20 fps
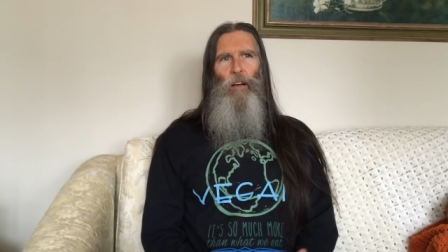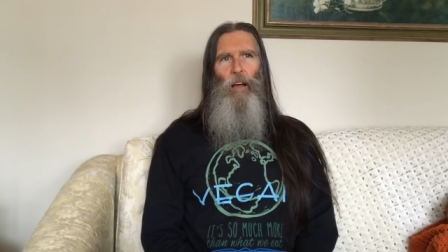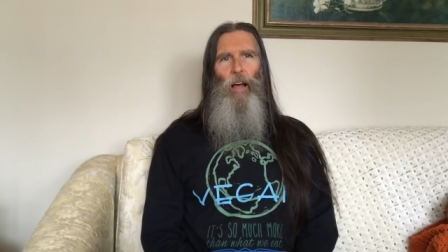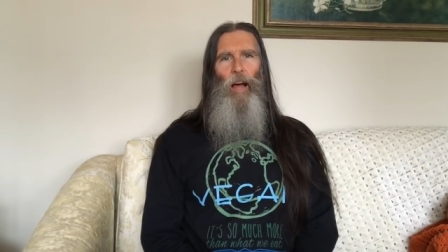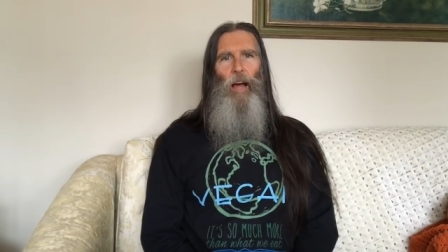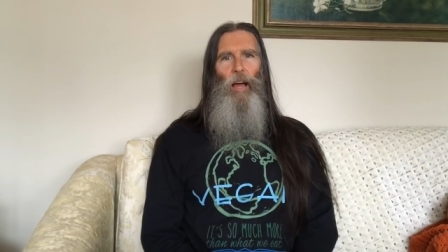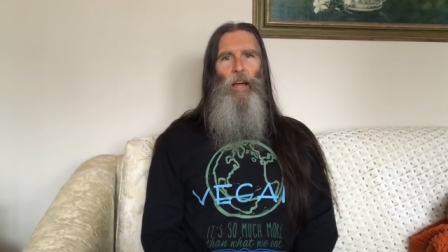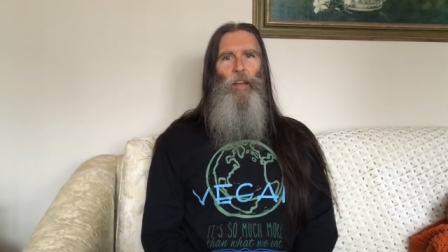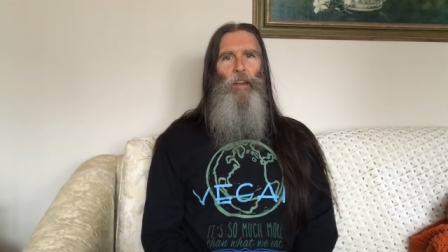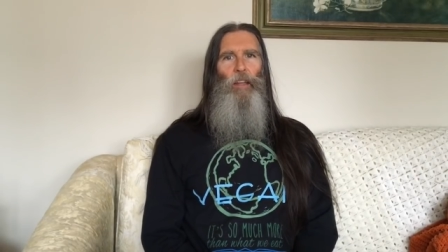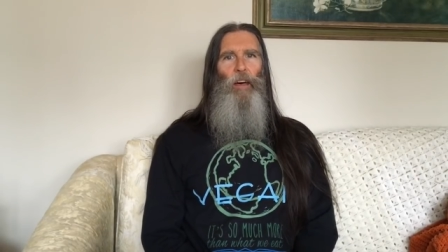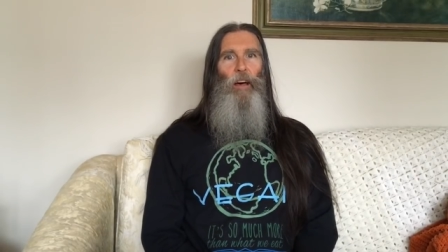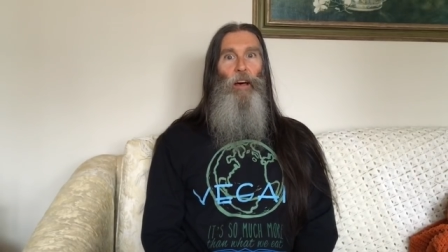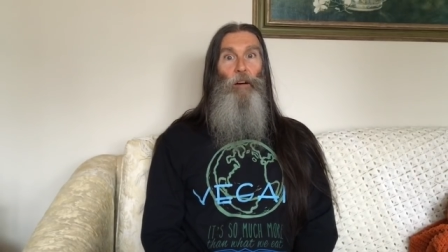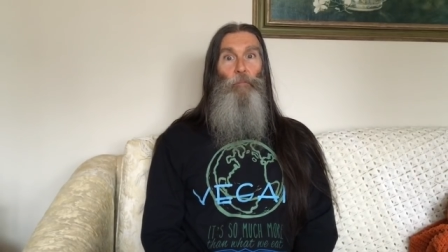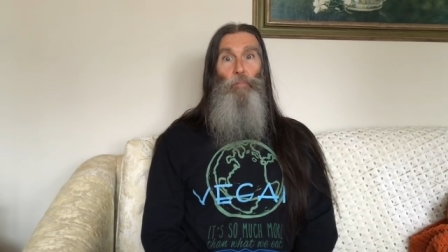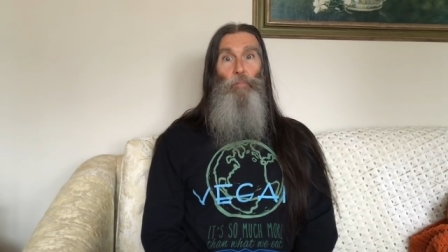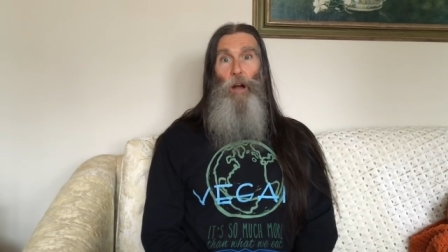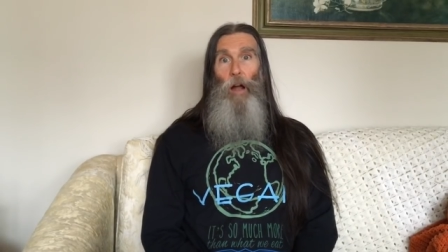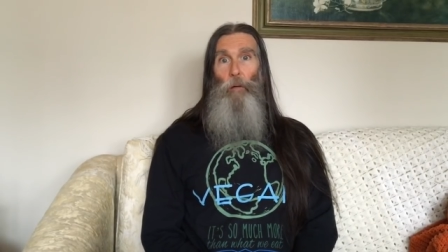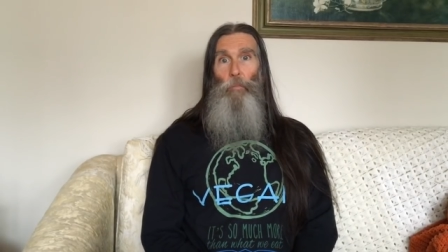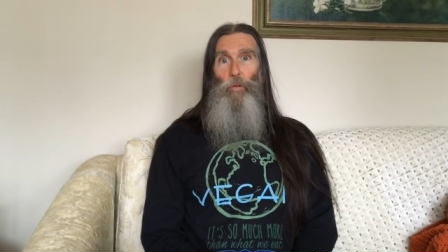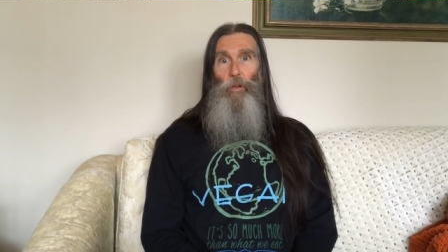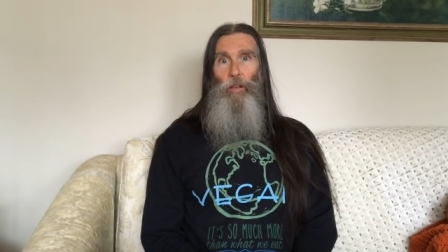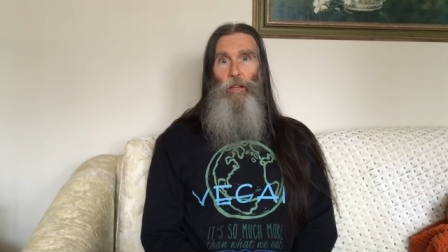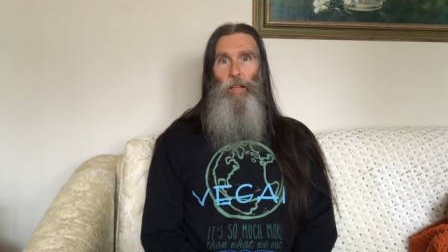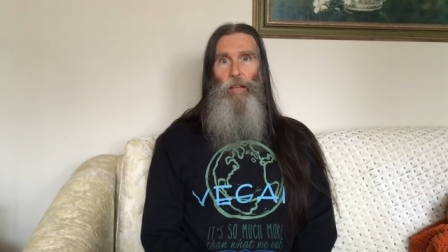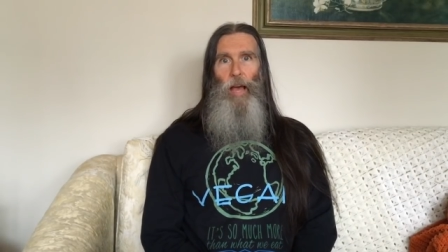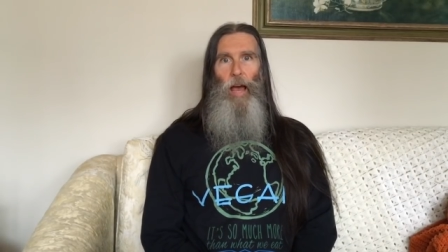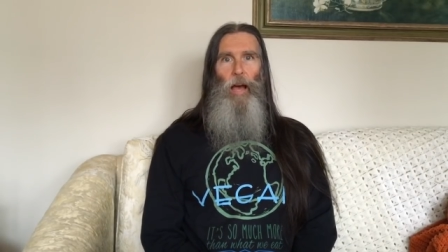and uh,
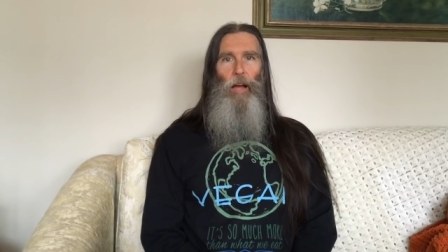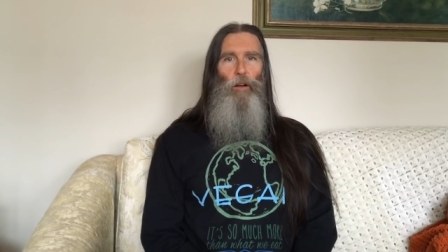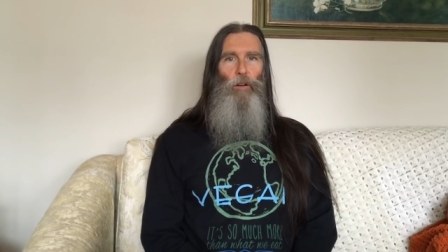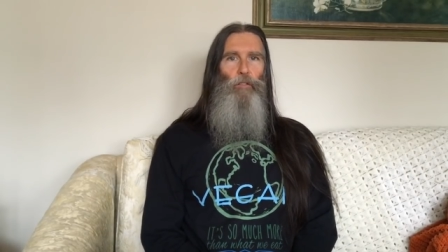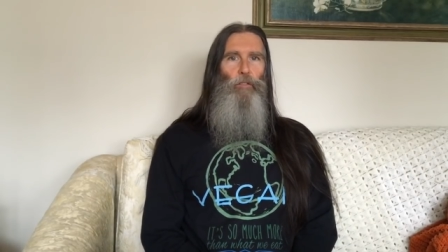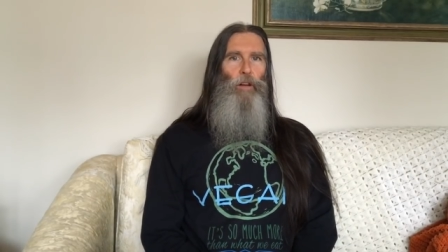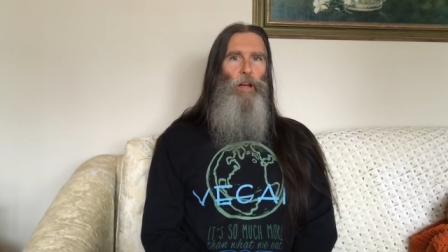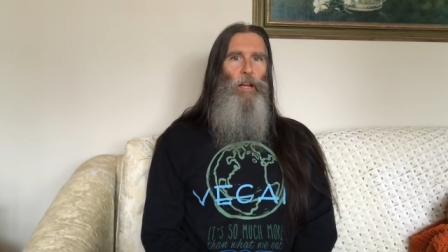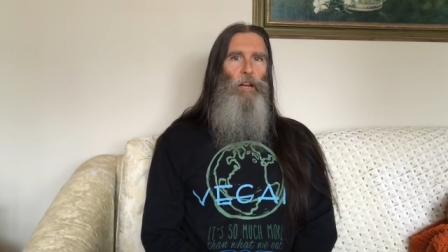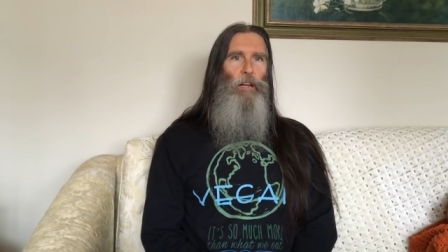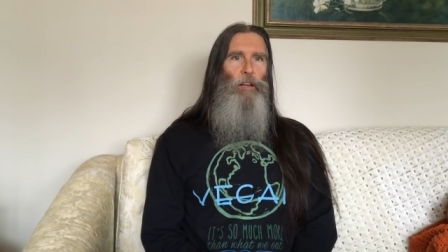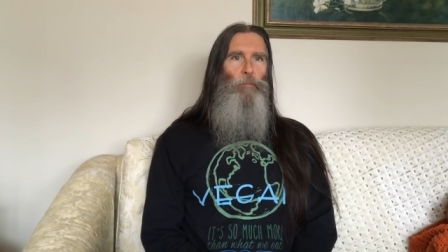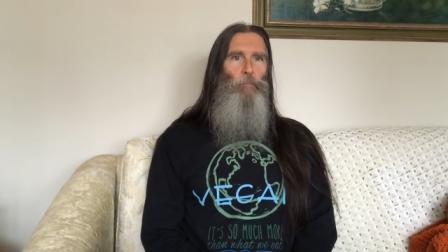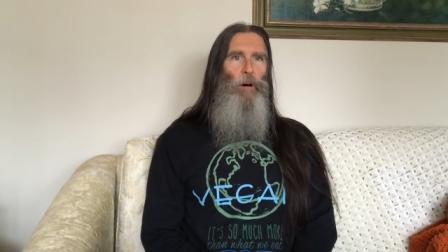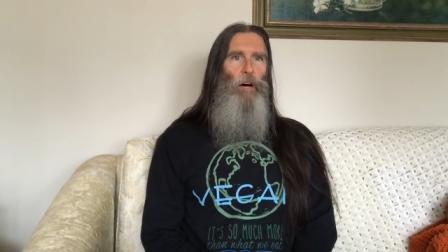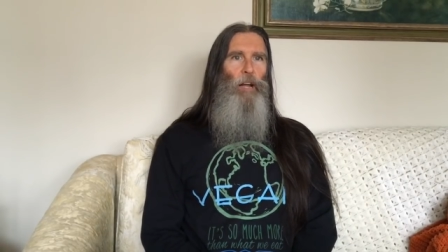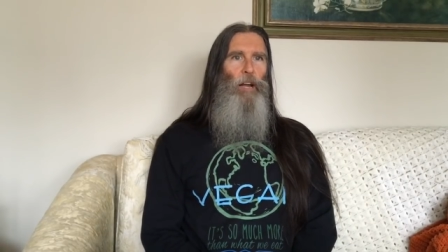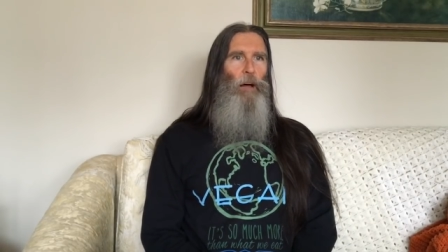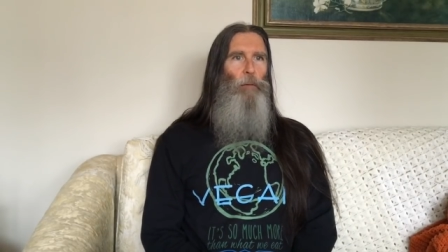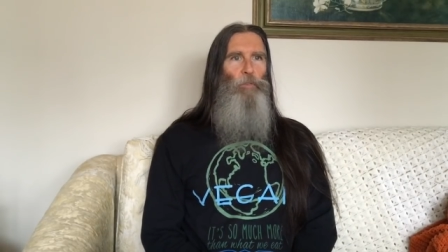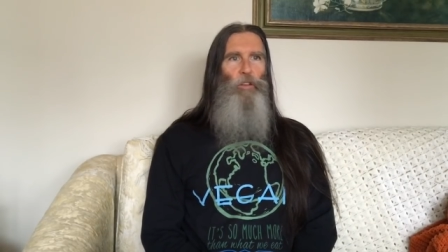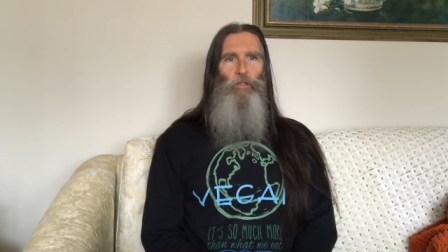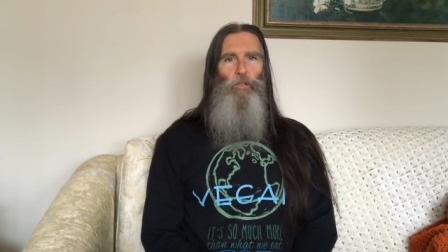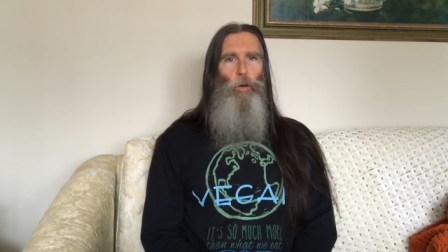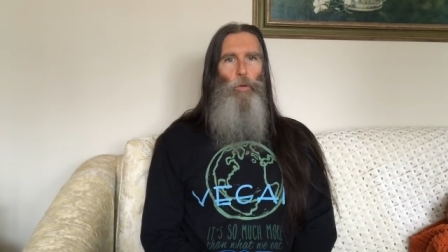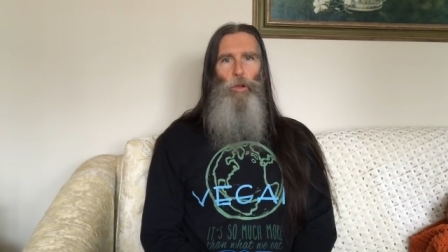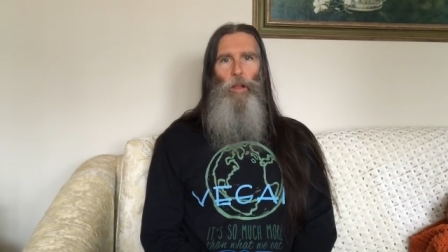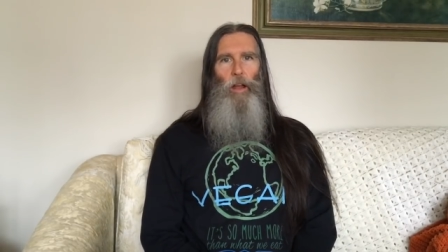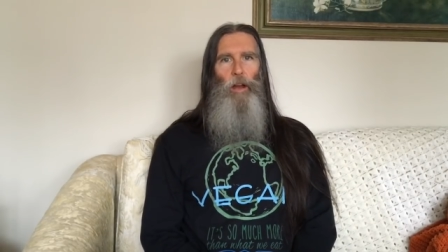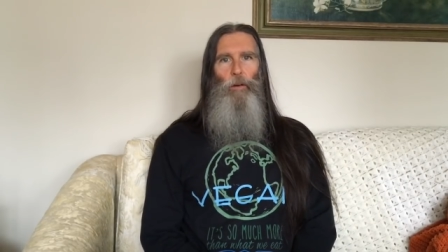probably aggravate it, but I'm just
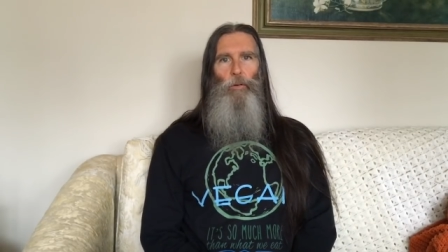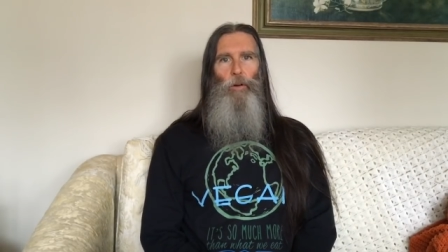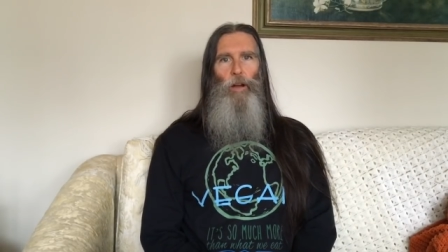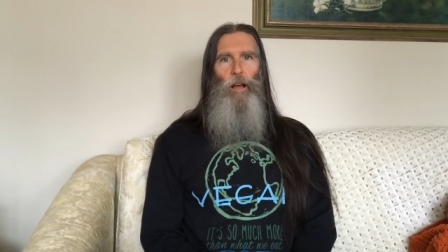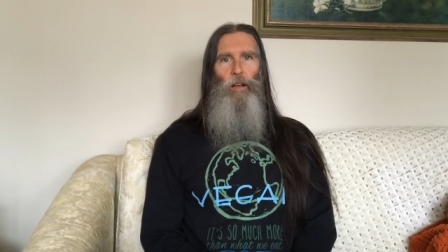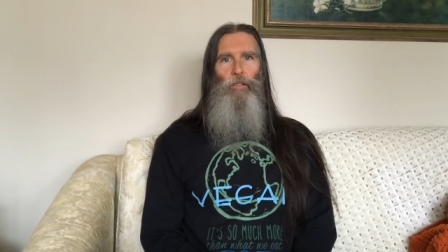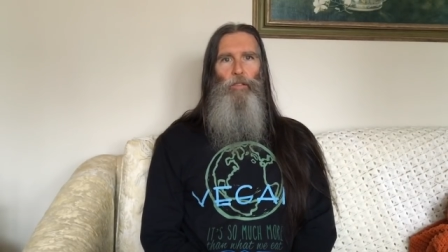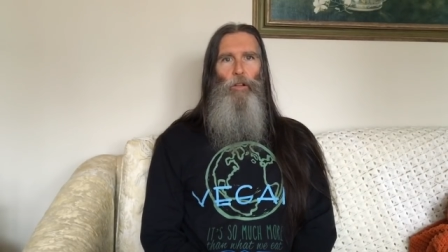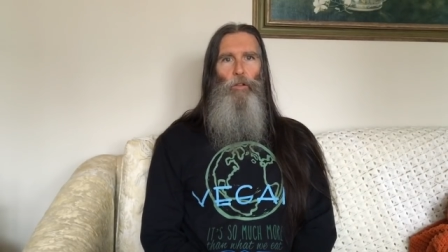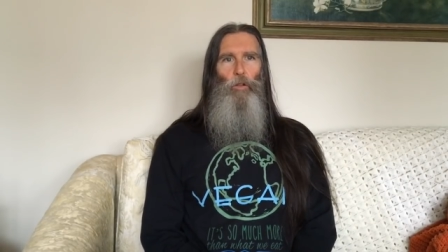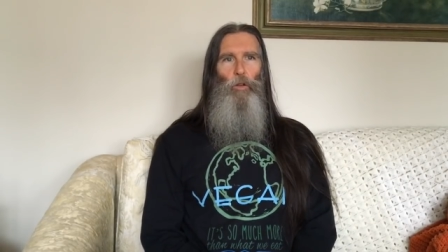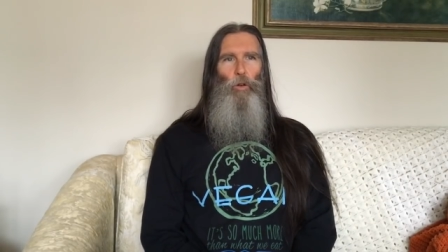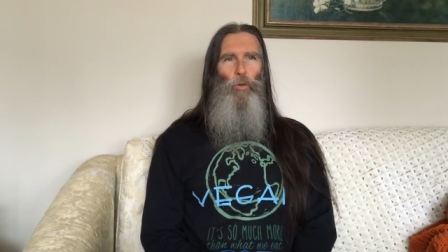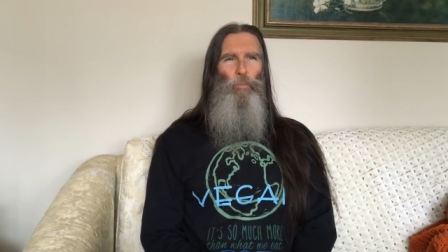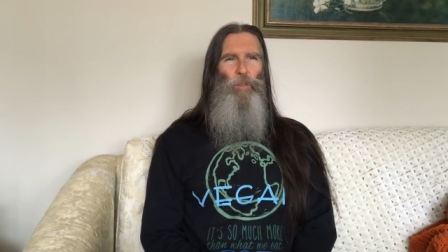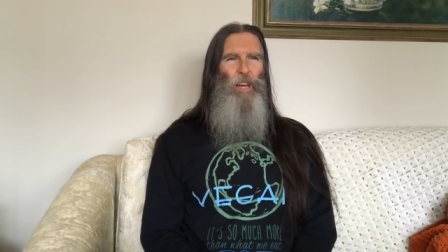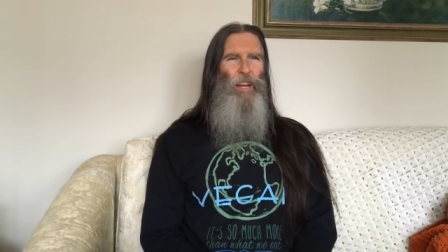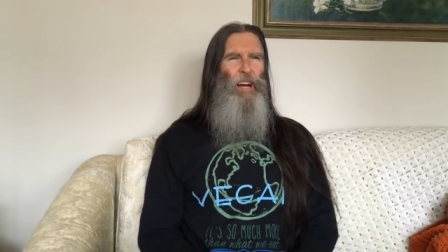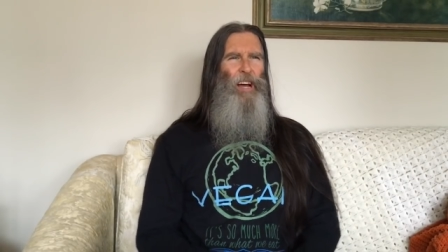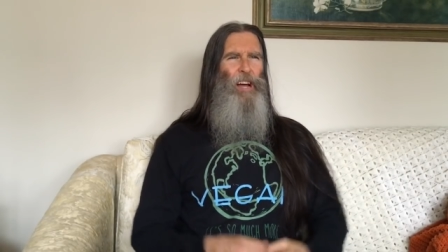going to let it rest a little bit.